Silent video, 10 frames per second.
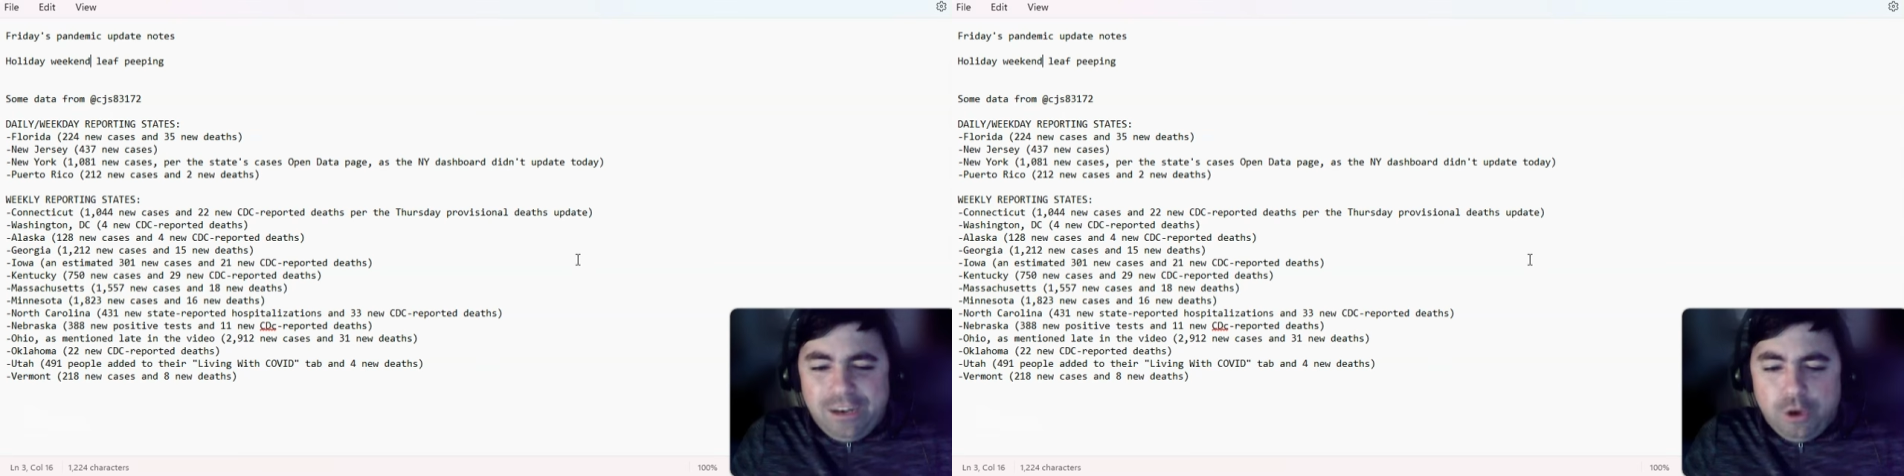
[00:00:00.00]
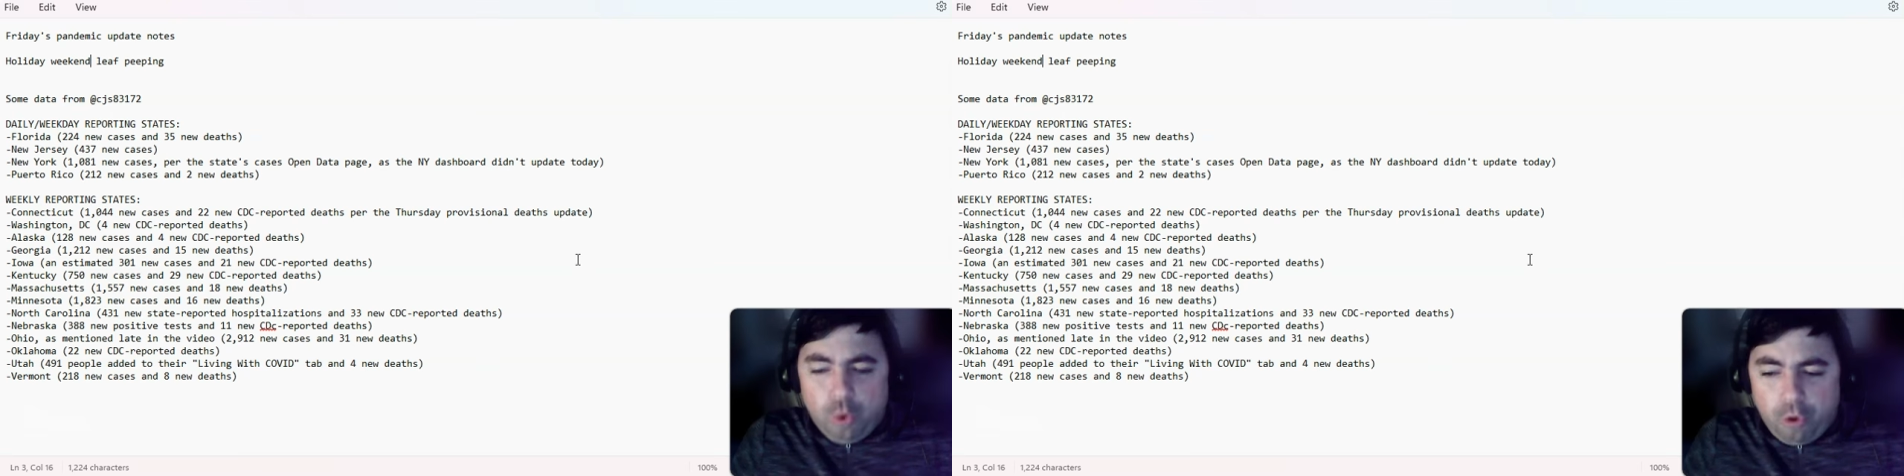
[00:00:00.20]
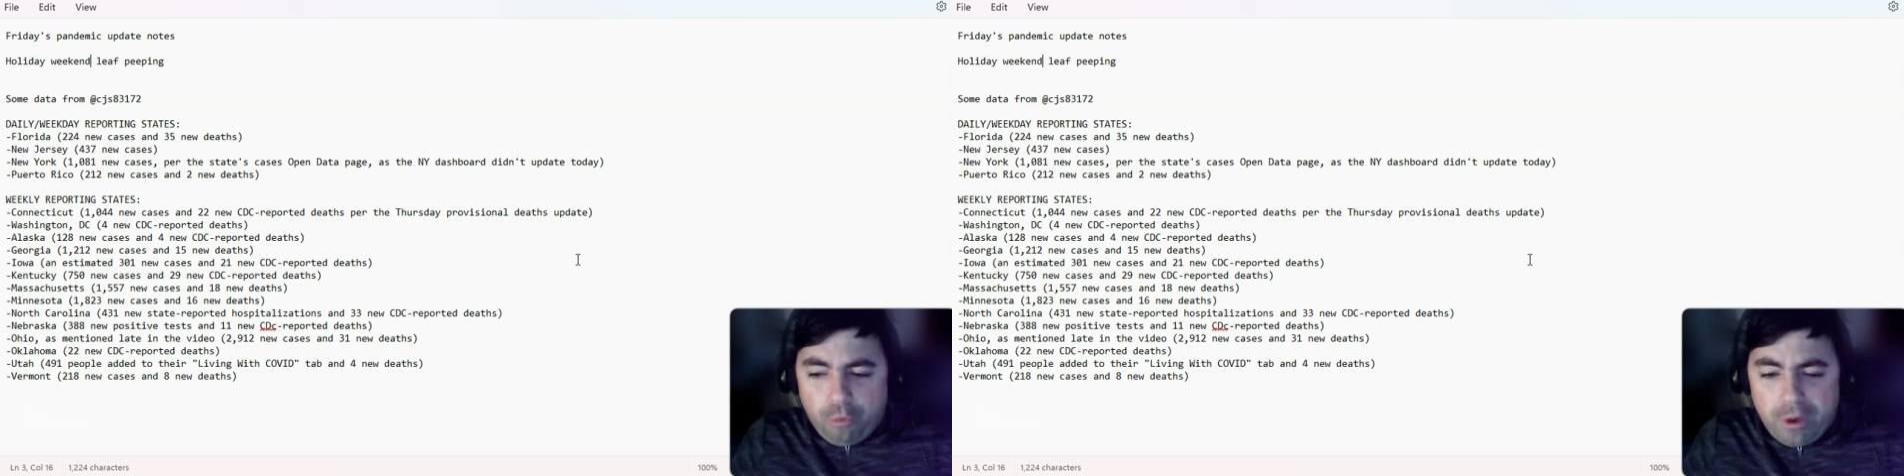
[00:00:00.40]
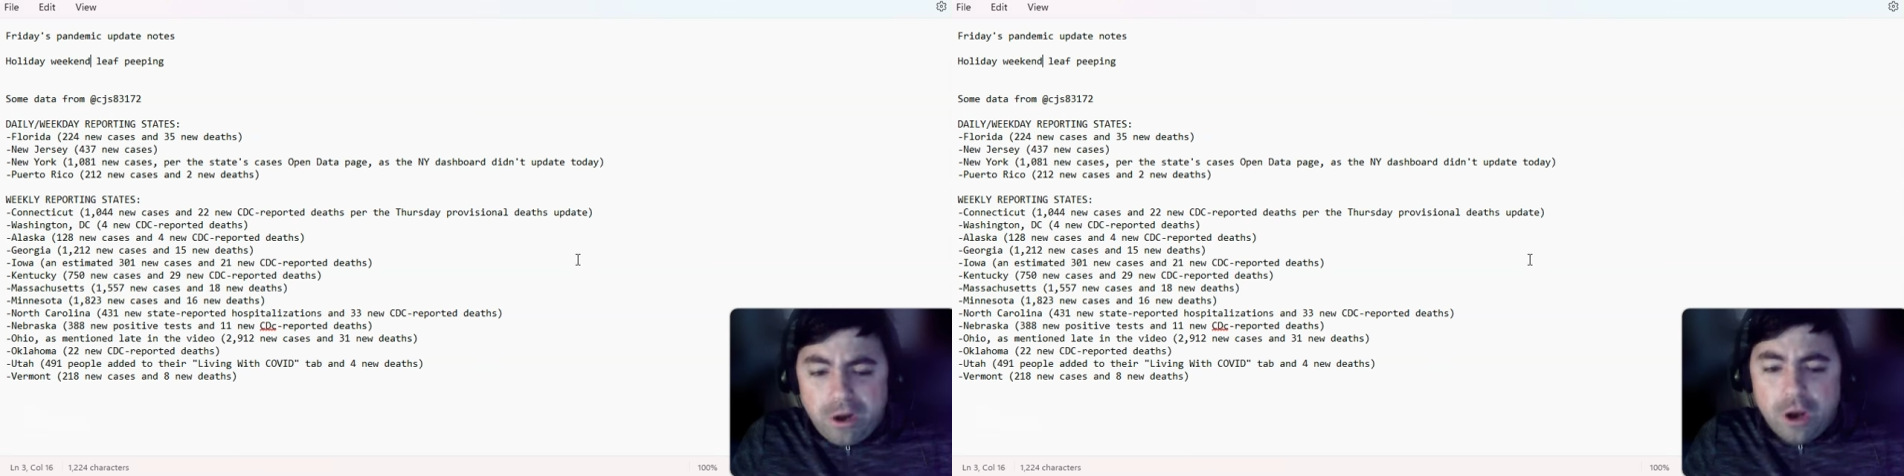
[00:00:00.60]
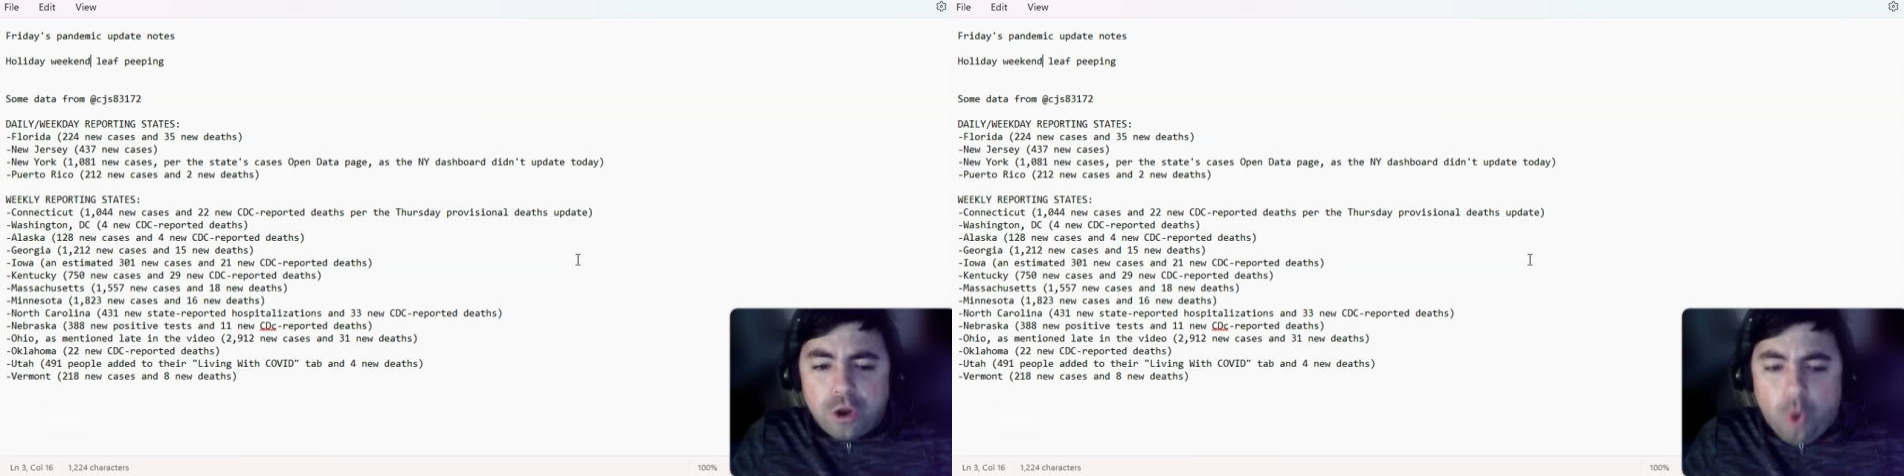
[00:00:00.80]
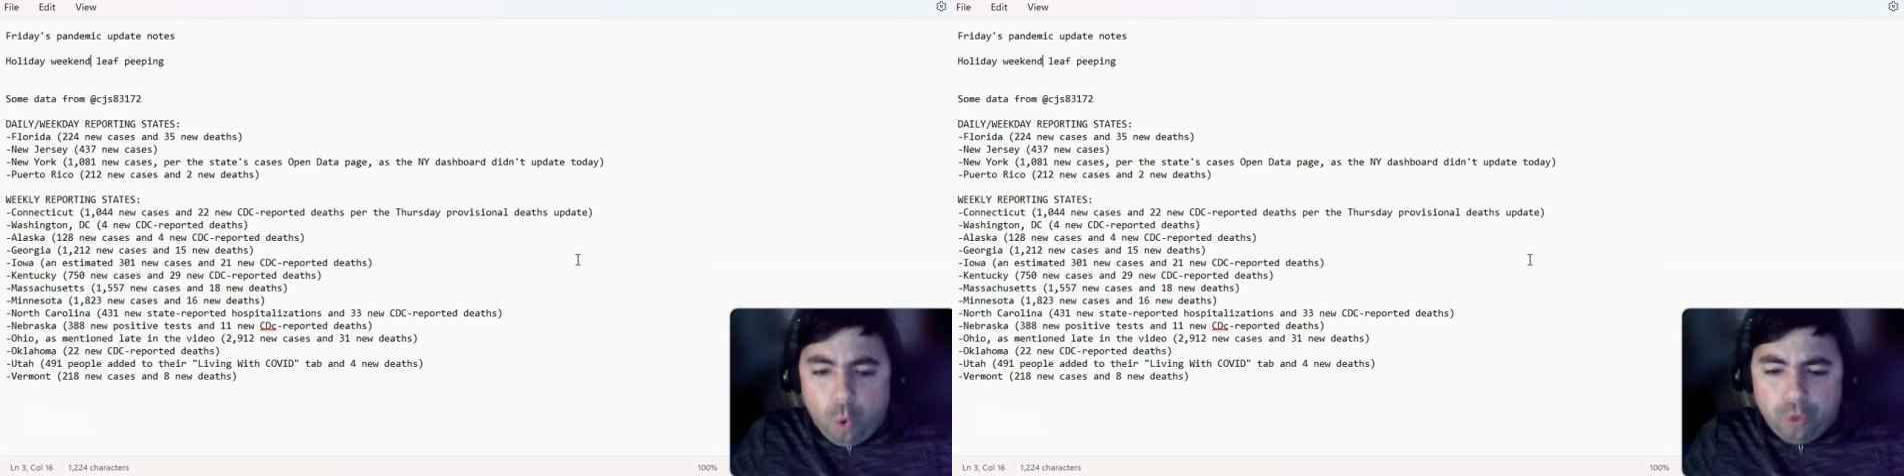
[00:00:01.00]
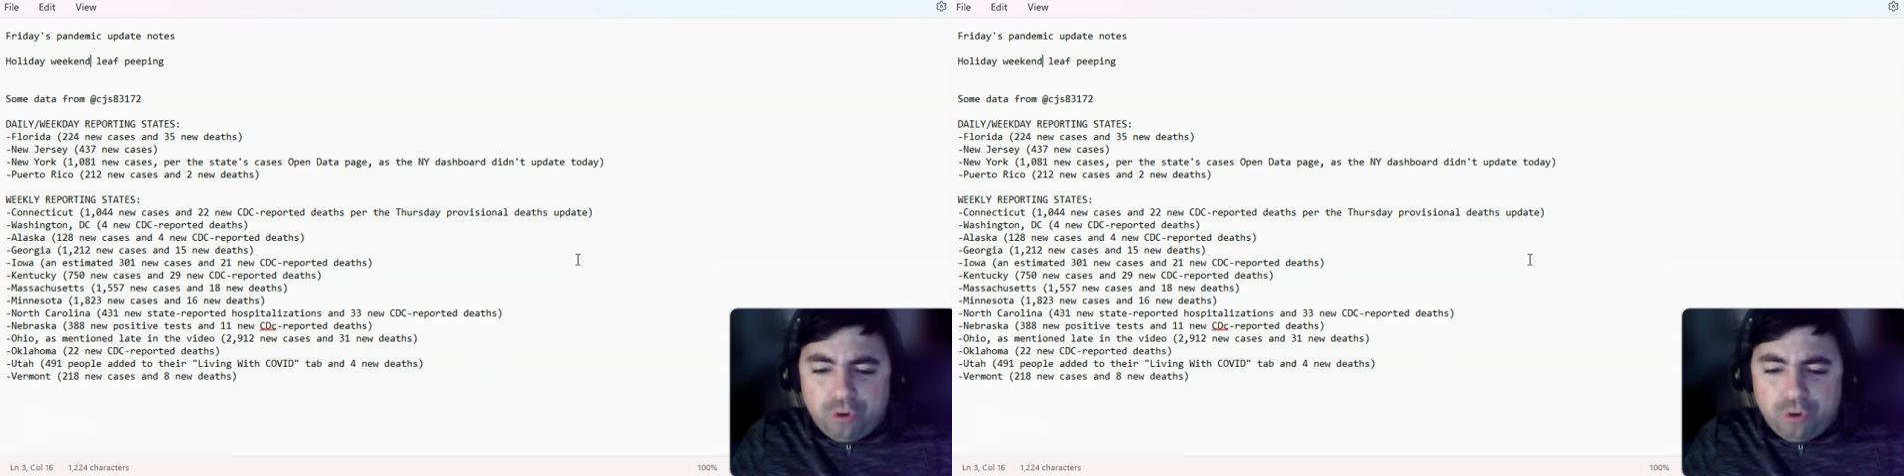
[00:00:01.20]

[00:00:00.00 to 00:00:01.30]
the northern, colder